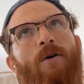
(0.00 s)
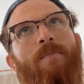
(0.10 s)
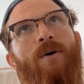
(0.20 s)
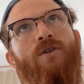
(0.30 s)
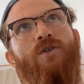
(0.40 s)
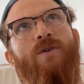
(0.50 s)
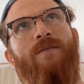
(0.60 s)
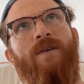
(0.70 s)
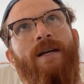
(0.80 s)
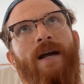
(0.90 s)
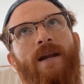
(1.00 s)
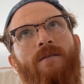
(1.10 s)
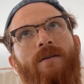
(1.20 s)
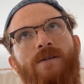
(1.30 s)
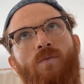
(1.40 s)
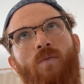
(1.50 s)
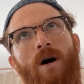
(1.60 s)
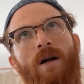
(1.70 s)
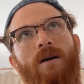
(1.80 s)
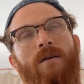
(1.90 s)
I would put two different categories.
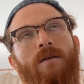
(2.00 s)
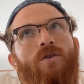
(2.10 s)
One,